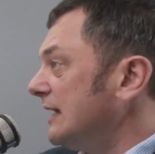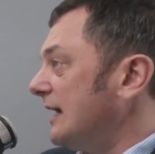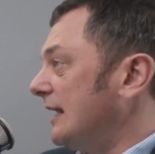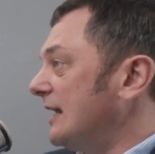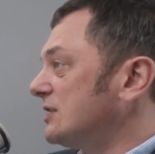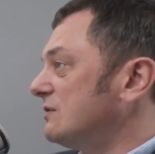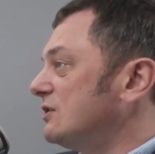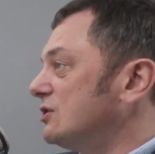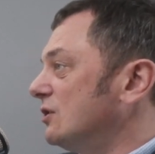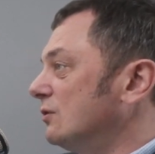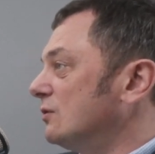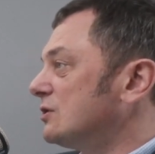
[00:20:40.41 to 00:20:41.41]
And as a
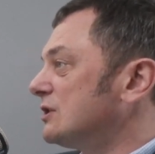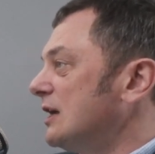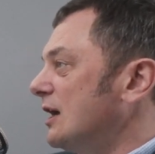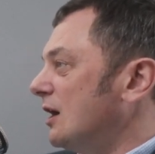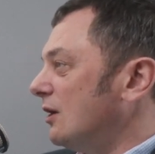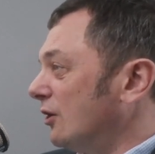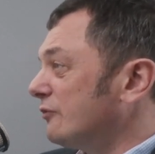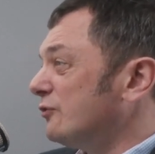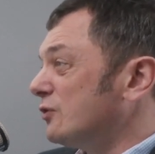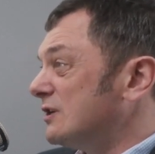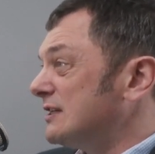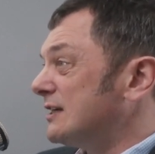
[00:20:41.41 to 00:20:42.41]
result, a lot of
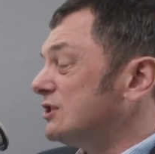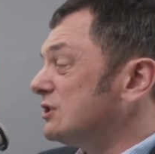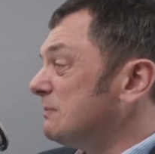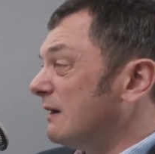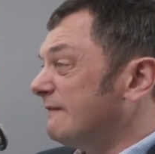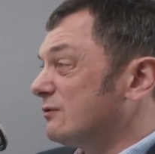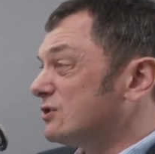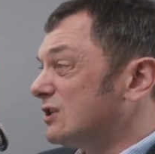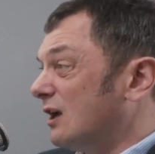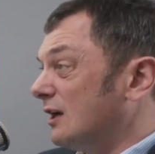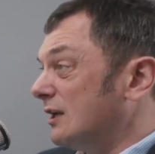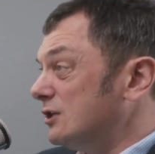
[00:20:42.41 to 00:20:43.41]
organizations might feel
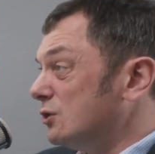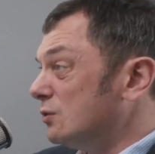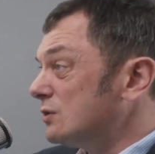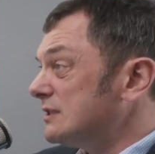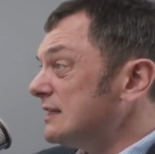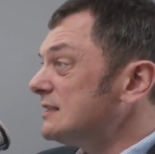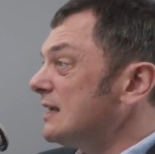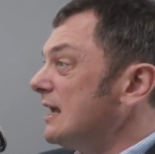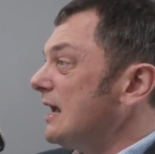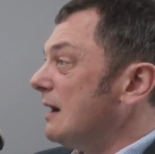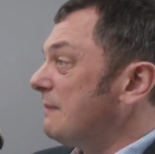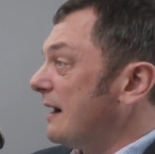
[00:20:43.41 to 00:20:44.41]
slightly daunted
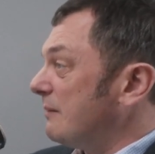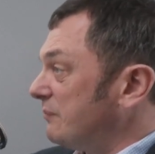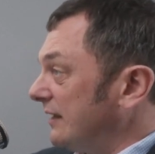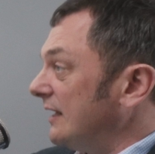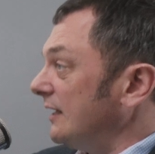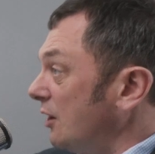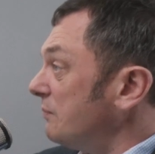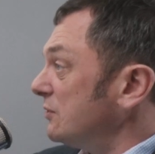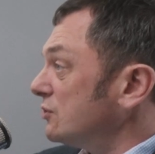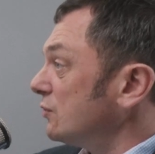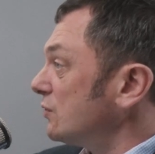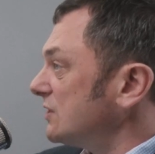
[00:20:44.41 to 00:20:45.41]
about bringing an open
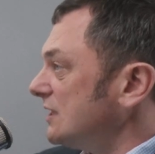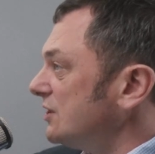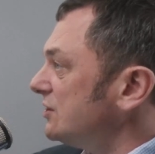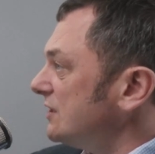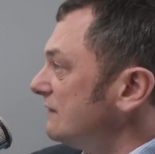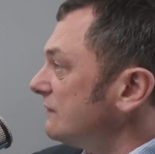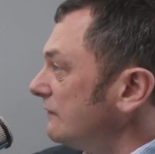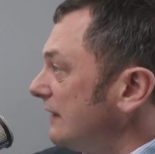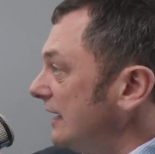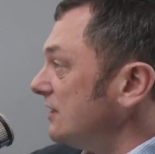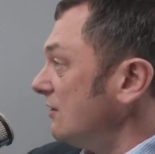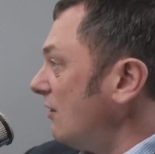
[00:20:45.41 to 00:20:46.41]
source initiative
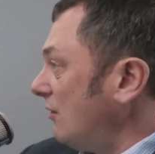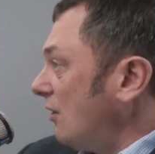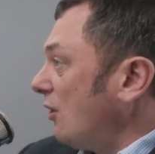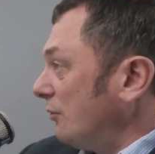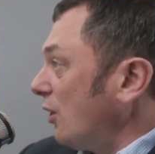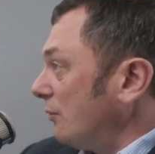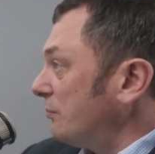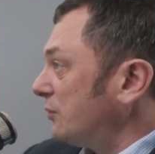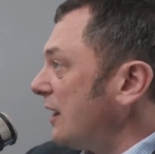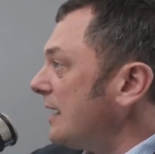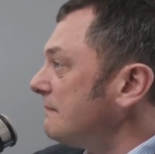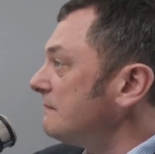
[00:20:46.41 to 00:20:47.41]
in
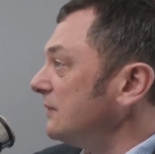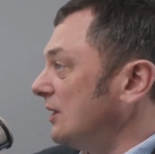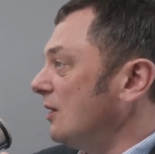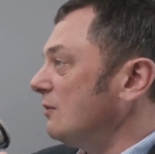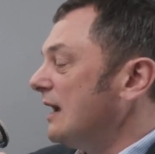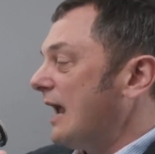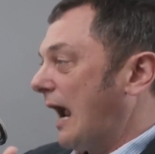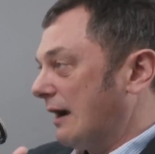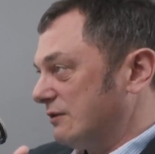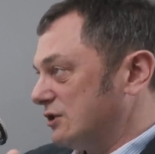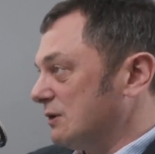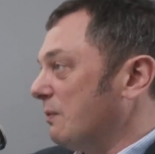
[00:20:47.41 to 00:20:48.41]
on-prem. How
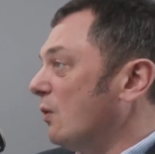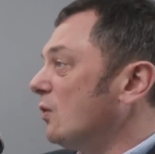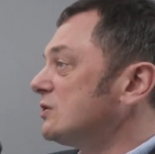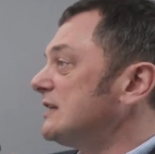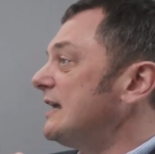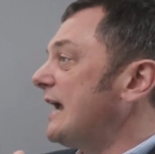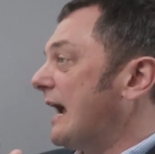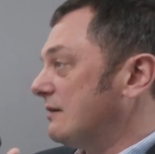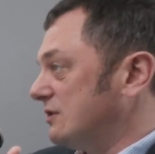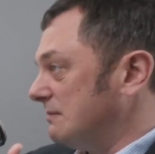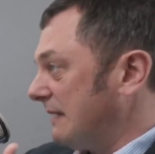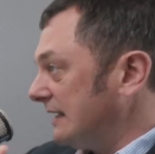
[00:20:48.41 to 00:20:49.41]
do you support it? How
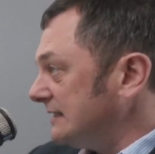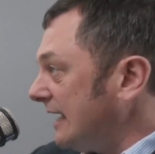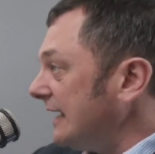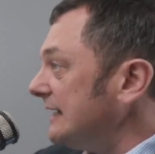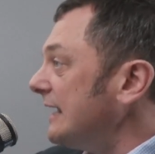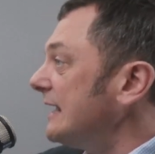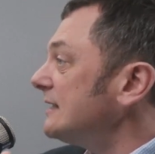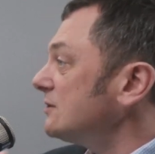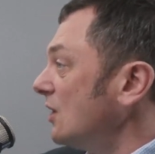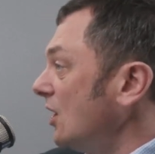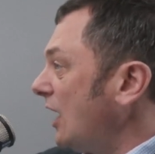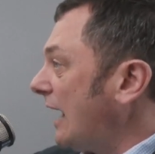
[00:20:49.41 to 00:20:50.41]
do you maintain it?
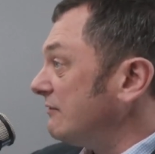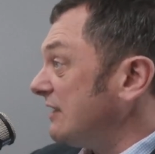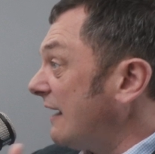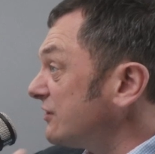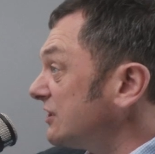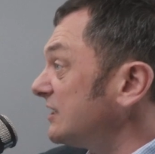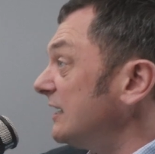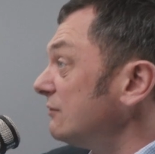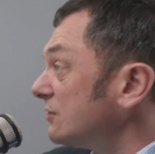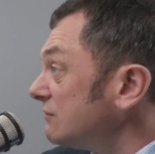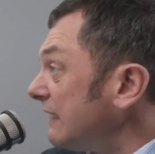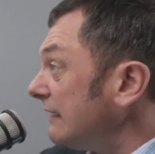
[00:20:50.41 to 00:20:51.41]
How do you have
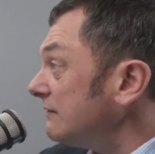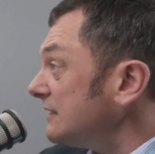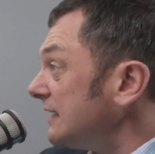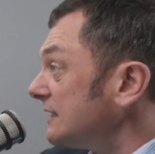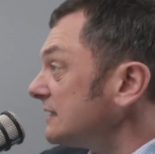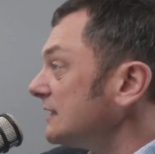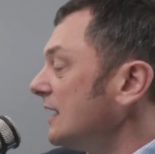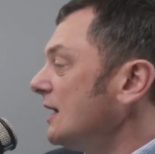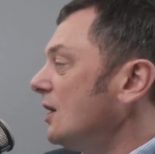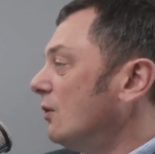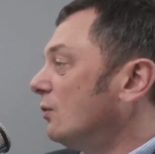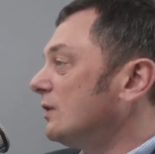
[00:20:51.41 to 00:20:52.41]
skills around it?
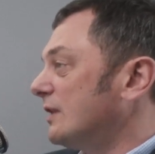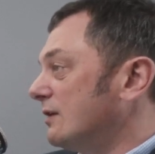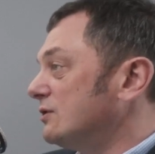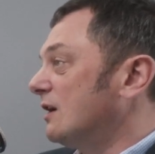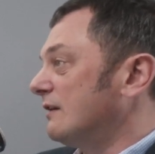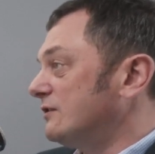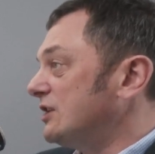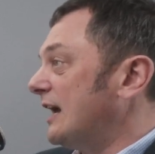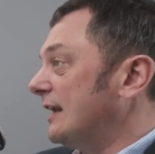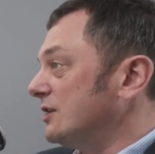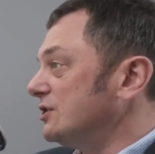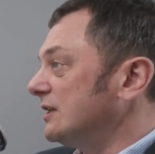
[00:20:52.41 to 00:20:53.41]
All of those kind of
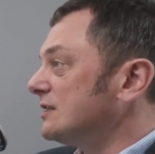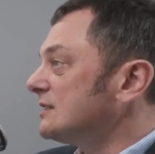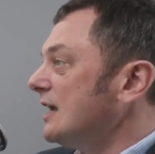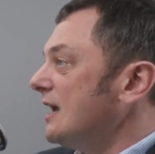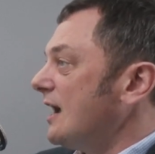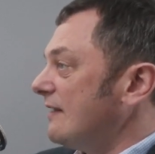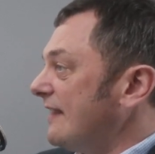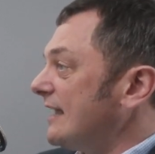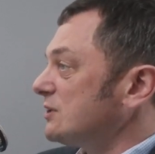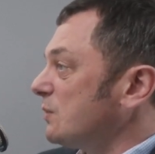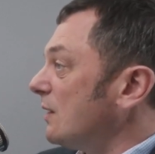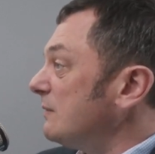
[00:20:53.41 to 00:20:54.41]
challenges. And
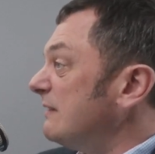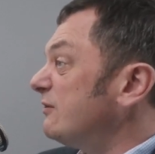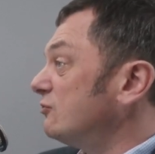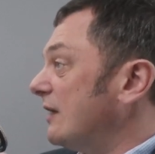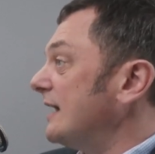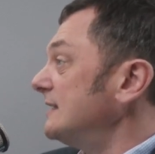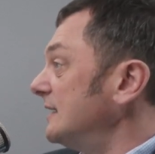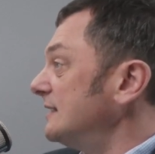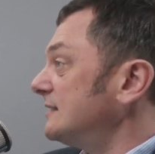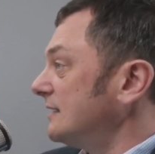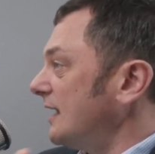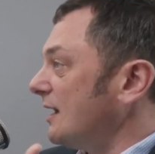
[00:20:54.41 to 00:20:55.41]
that's why we've
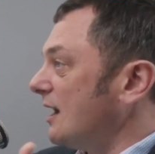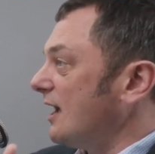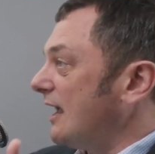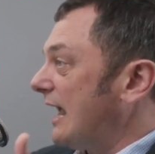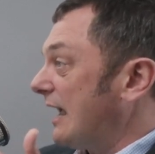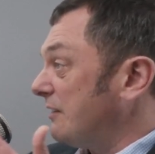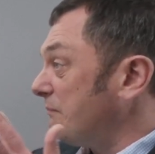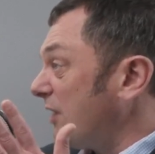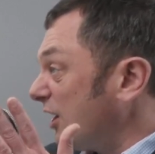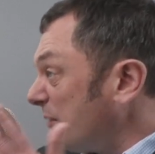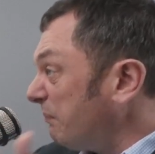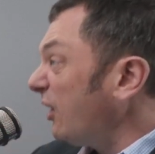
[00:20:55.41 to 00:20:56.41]
created an
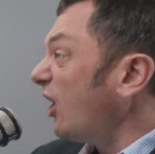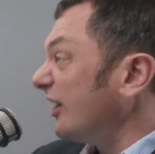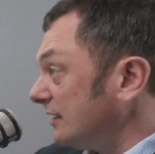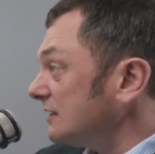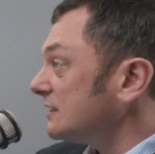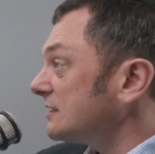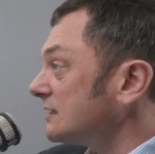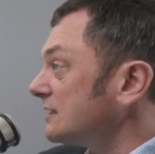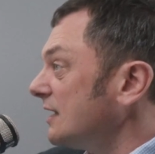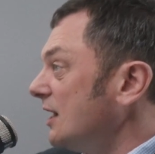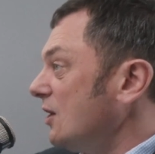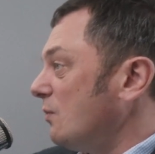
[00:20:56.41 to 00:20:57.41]
appliance,
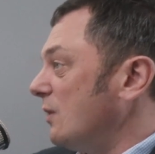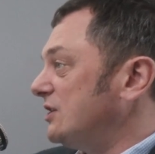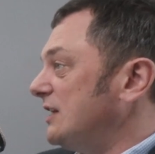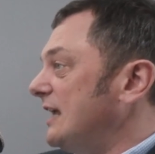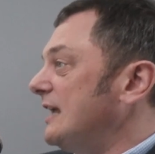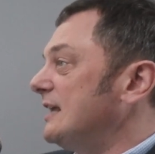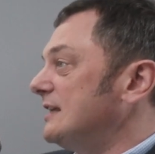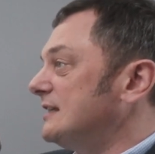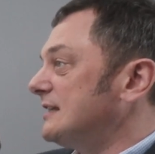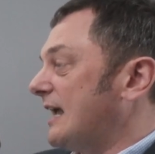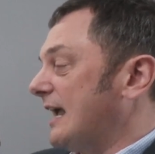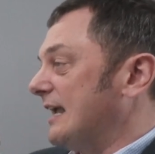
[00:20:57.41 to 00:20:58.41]
which
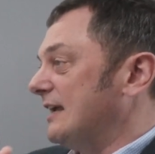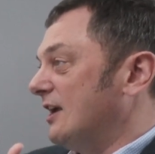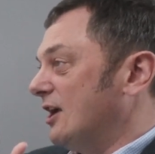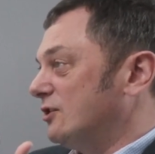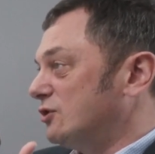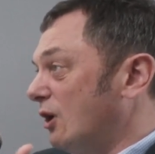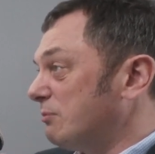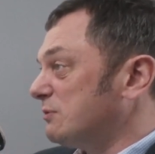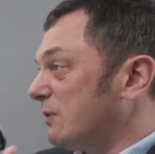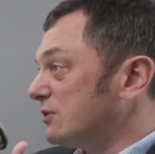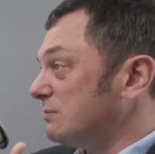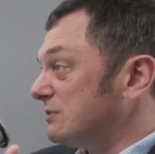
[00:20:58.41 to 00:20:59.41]
is a
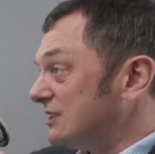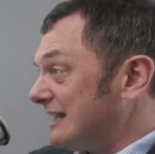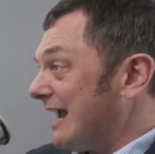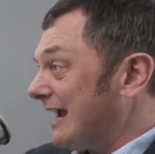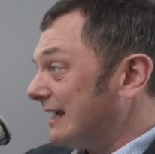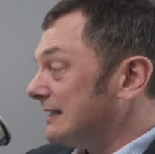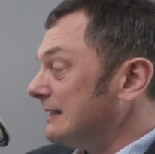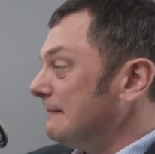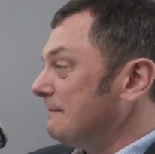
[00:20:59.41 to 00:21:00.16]
top-to-bottom stack.